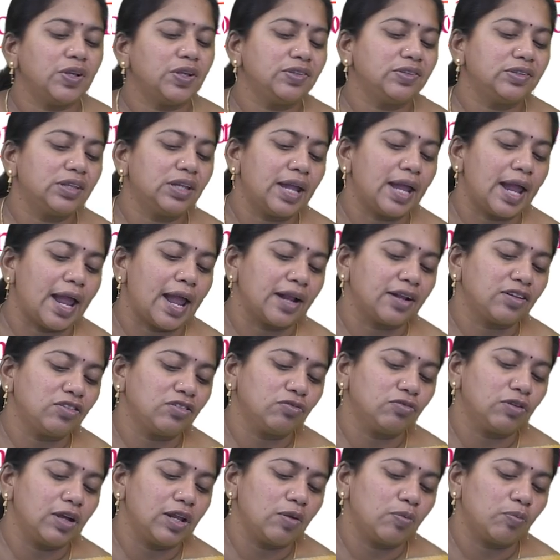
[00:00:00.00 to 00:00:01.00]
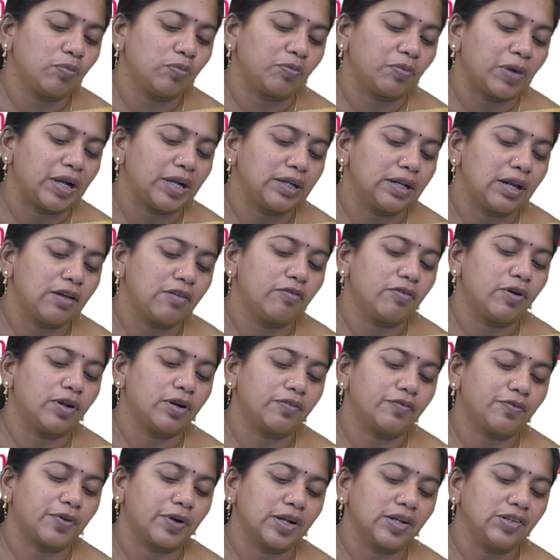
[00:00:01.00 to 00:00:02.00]
is the actual metal
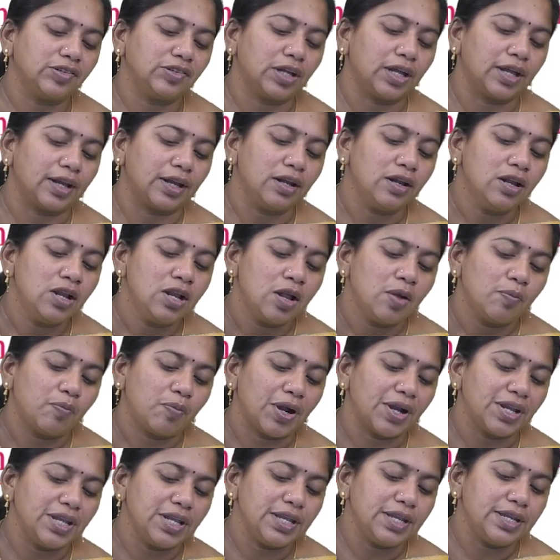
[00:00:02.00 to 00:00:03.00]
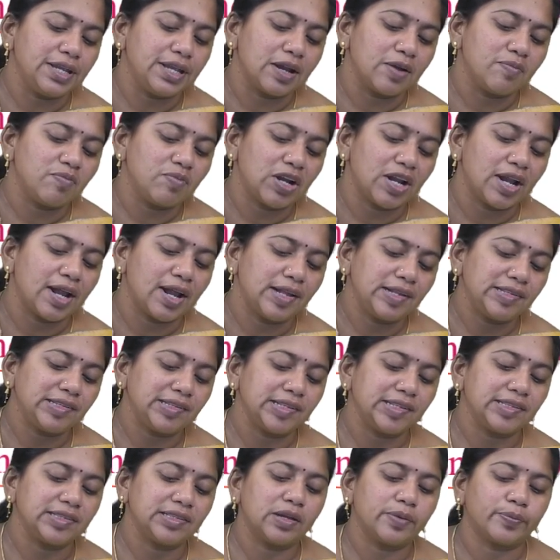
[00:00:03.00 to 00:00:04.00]
work function, pi m dash
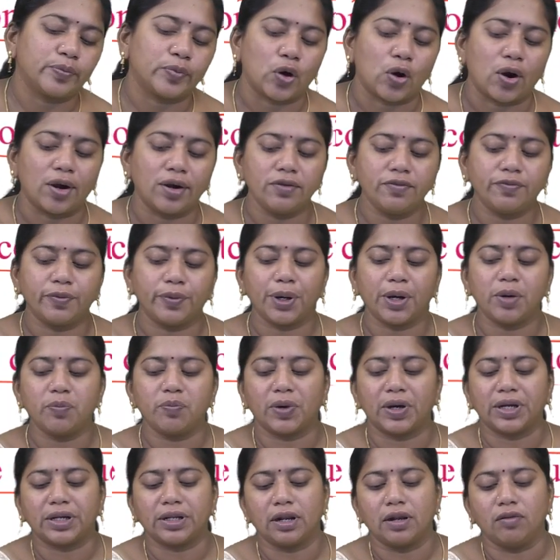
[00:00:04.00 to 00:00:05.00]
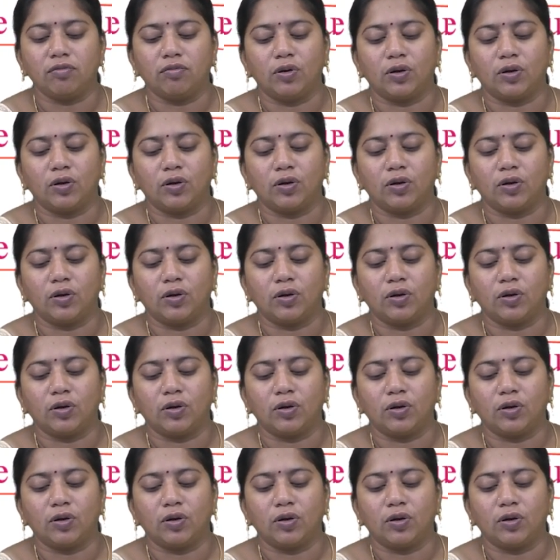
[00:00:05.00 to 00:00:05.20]
is the modified metal